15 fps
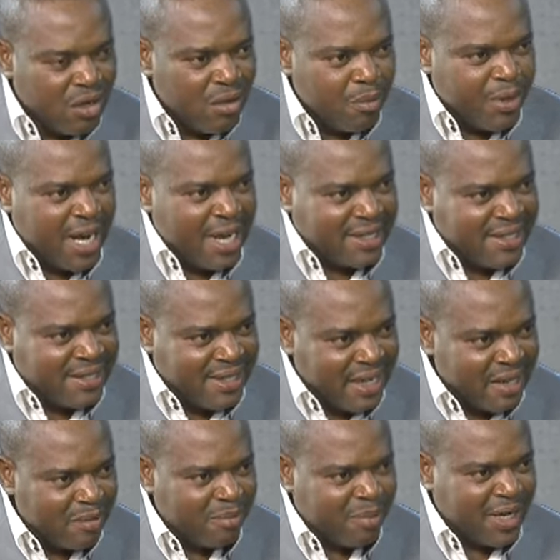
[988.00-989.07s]

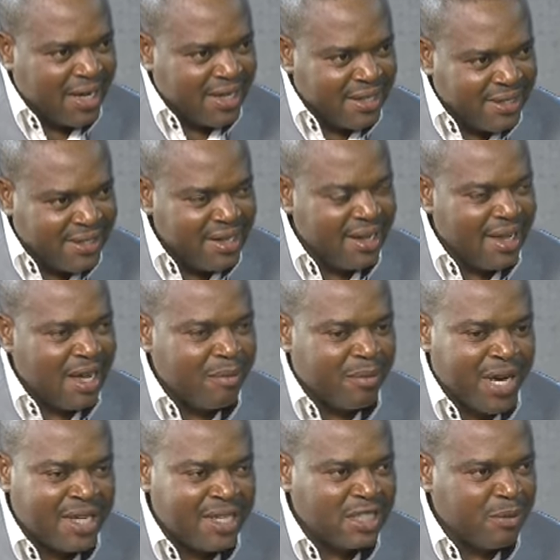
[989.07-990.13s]
practicing. Practicing, practicing and
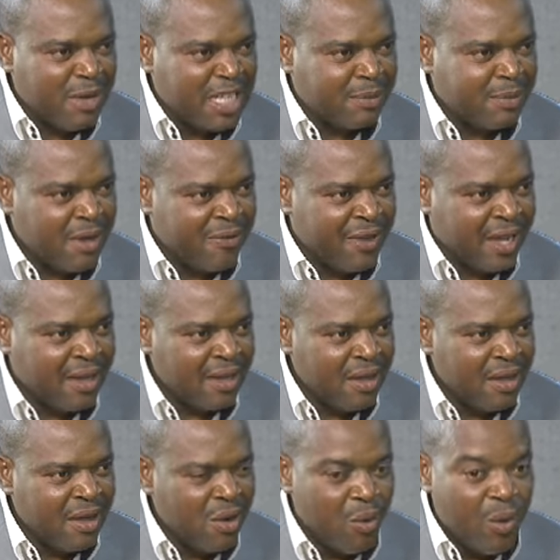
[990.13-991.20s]
practice makes perfect.
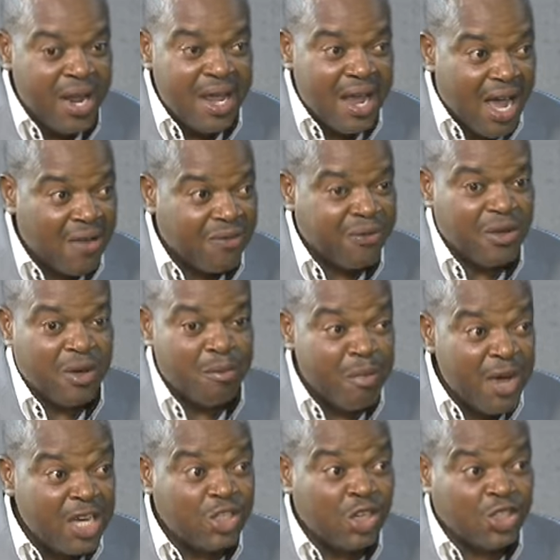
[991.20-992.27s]
We have
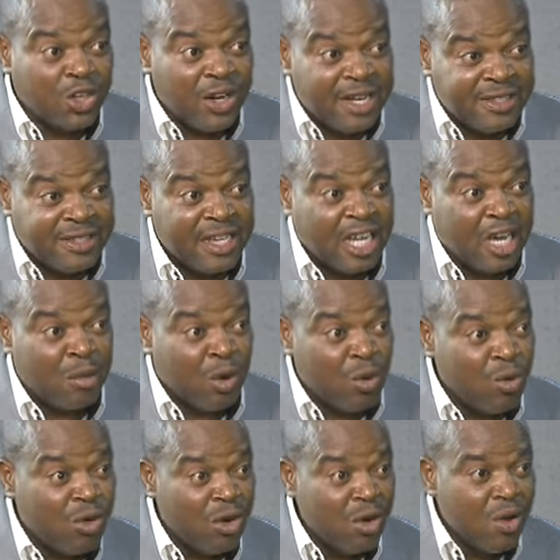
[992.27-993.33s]
major journalists in
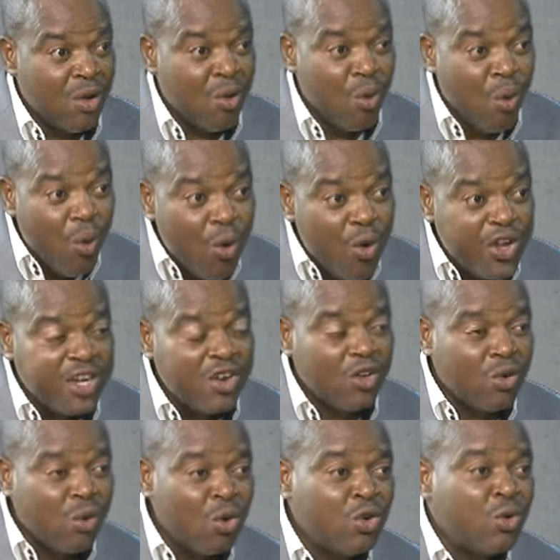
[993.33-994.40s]
Cameroon who did not
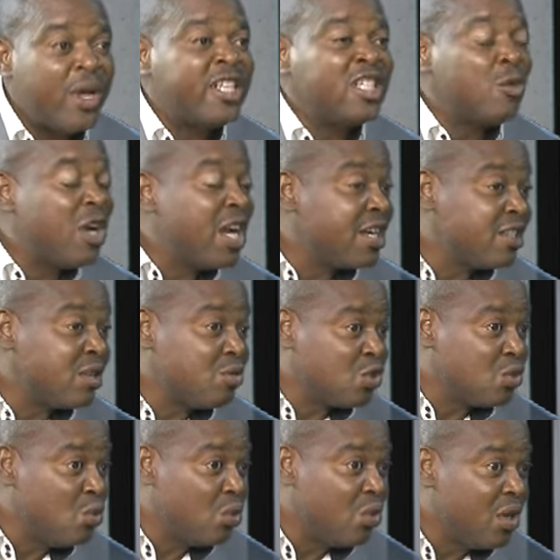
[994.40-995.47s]
go to a journalism
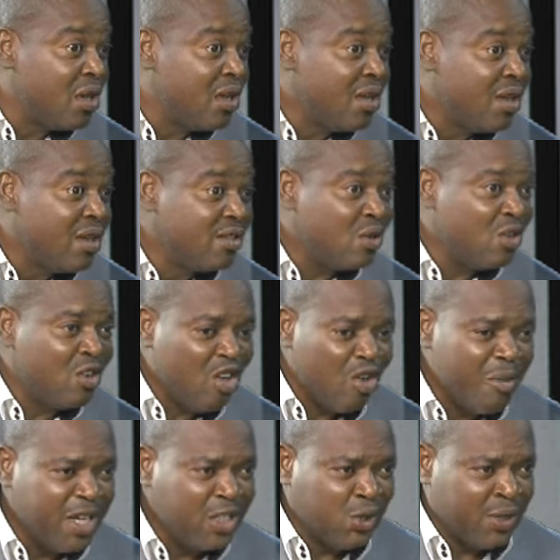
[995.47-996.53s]
school. So the
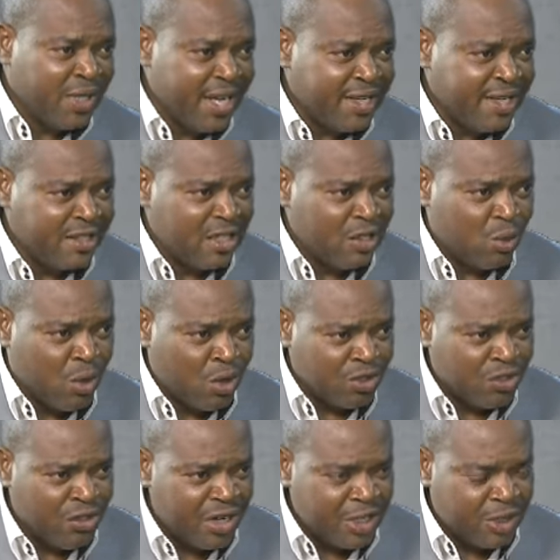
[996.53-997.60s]
government should take this into
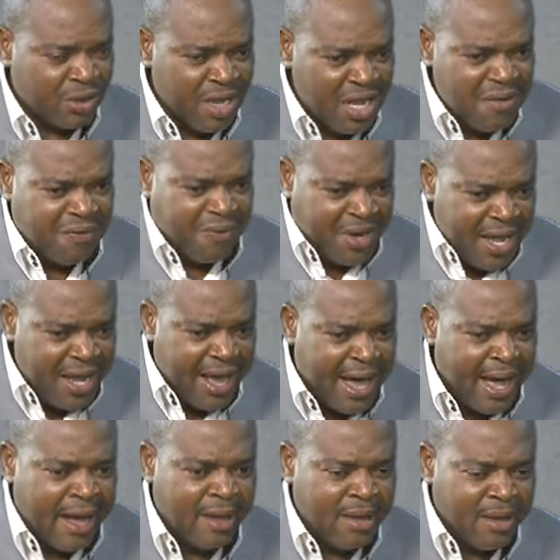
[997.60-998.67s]
consideration. If they
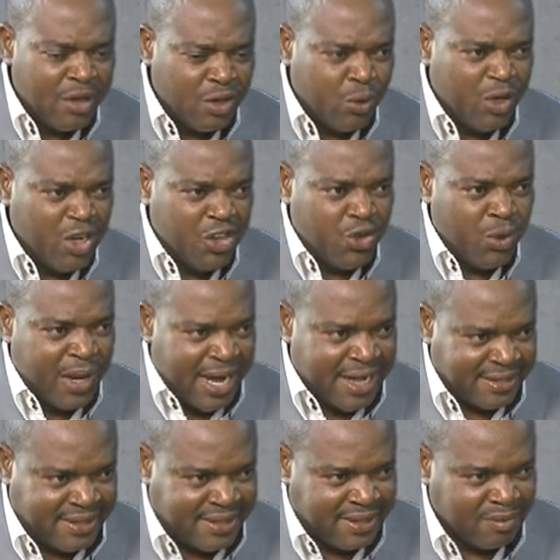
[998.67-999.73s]
are to issue
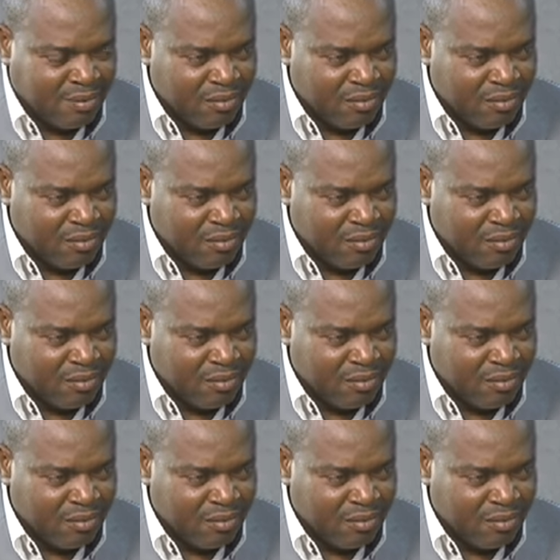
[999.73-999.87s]
cuts,